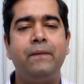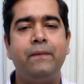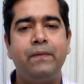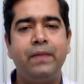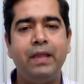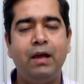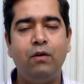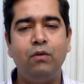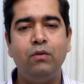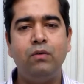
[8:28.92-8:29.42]

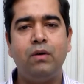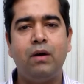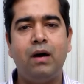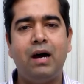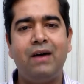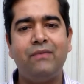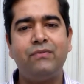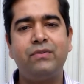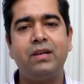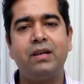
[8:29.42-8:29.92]
Now,
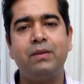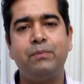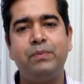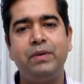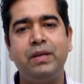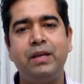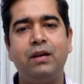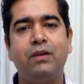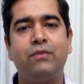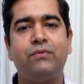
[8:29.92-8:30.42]
after a
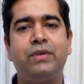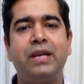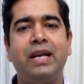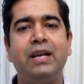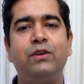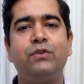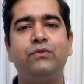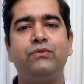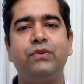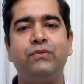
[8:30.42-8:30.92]
period of
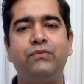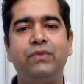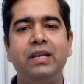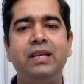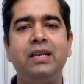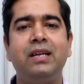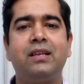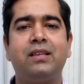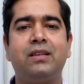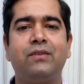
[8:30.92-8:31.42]
10 to 15
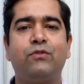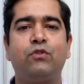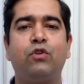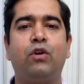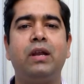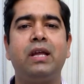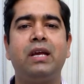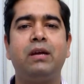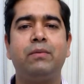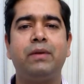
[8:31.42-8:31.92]
years of
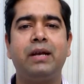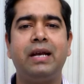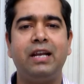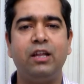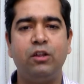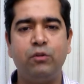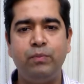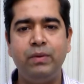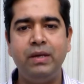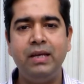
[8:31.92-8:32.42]
chronic
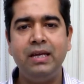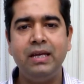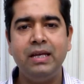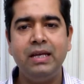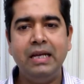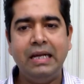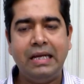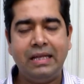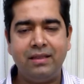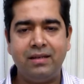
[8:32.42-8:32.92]
hepatitis B,
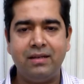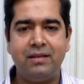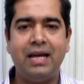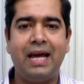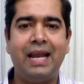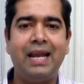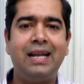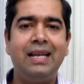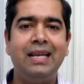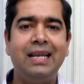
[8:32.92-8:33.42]
they
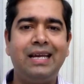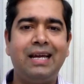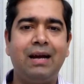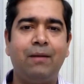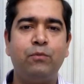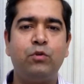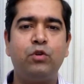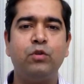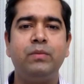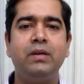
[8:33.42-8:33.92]
directly
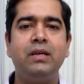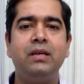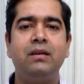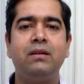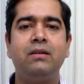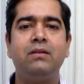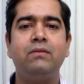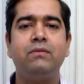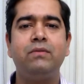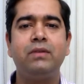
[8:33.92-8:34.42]
come to me
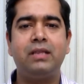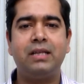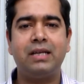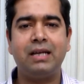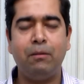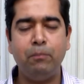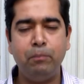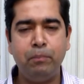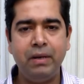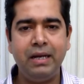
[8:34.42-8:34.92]
with
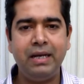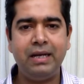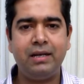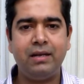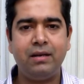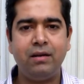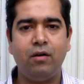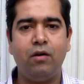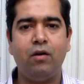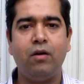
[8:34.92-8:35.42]
complete
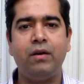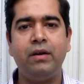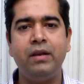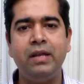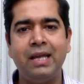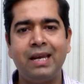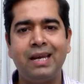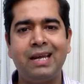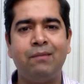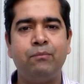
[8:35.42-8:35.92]
or
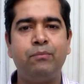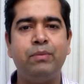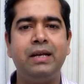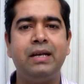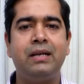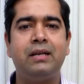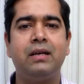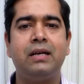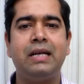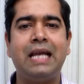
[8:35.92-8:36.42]
near
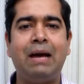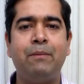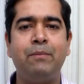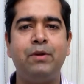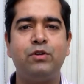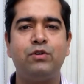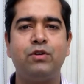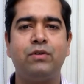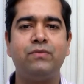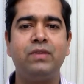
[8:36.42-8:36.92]
complete
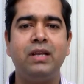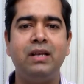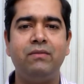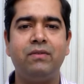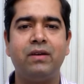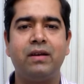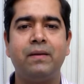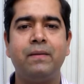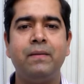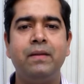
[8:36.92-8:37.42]
damage of the
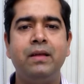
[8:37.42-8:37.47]
liver.